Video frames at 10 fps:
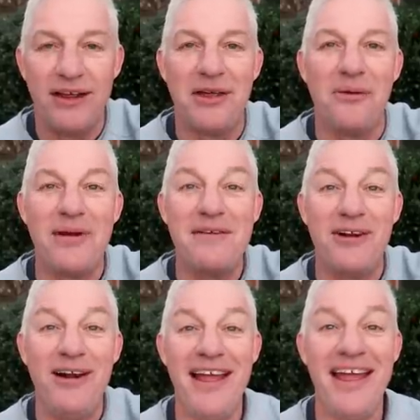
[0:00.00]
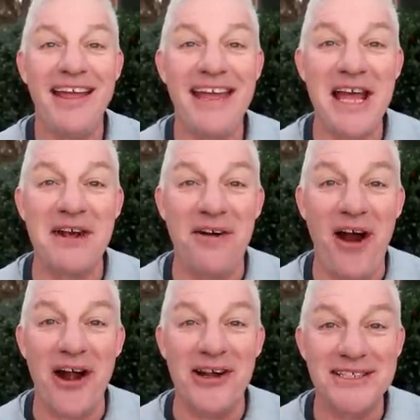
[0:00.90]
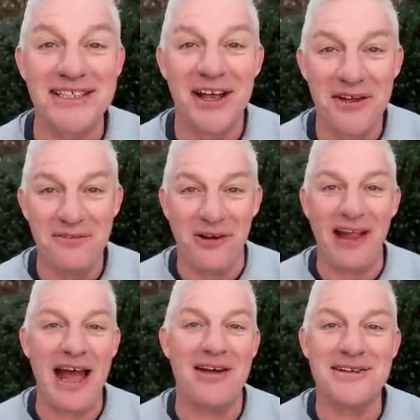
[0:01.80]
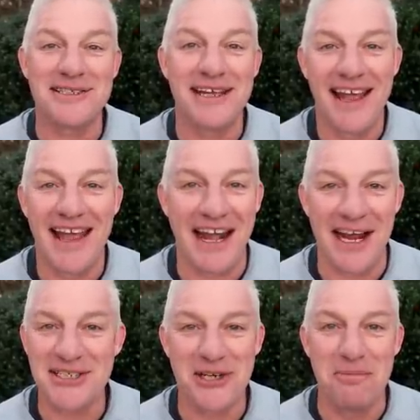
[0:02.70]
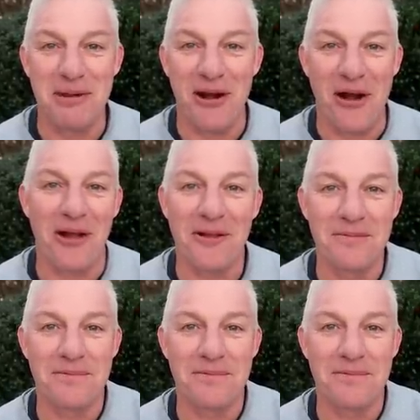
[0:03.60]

The river, king of hearts, full house, and I scoop it all.